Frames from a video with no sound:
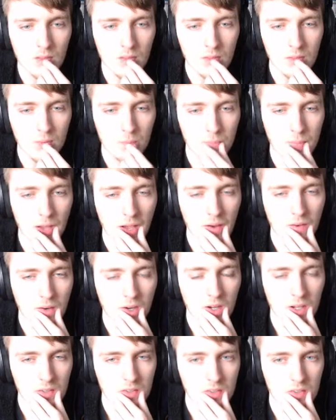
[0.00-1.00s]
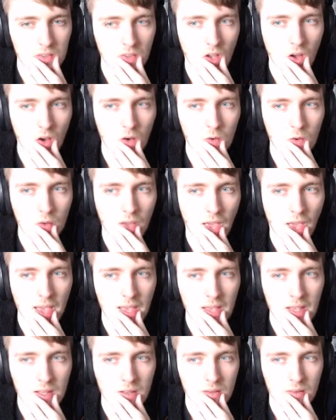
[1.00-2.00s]
The Barrage is
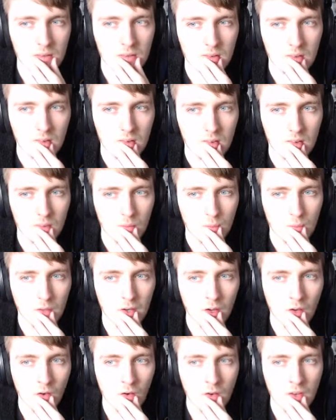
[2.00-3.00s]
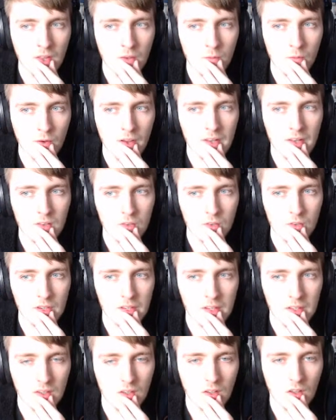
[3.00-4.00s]
okay, but our only red is really
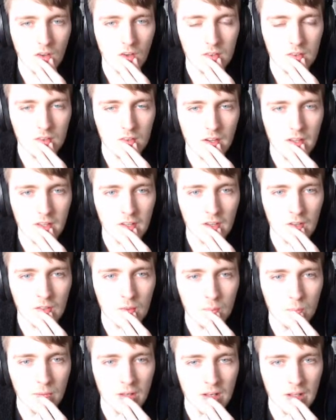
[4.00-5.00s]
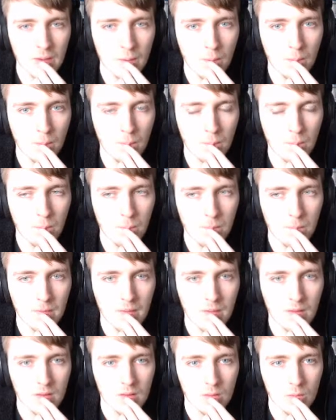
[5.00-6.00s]
in the Lock Dragon at the minute.
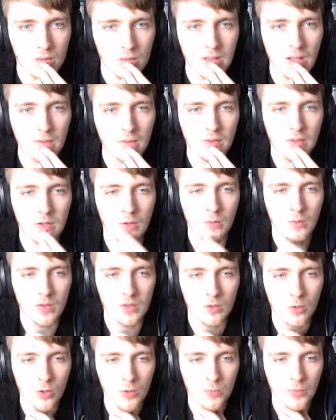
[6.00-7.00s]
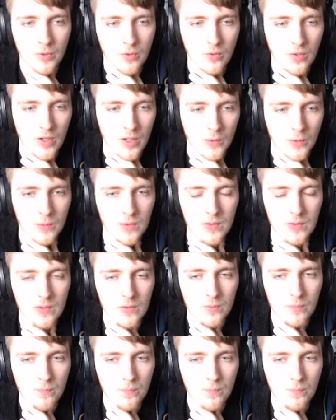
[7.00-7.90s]
Definitely don't want Tournament Grounds.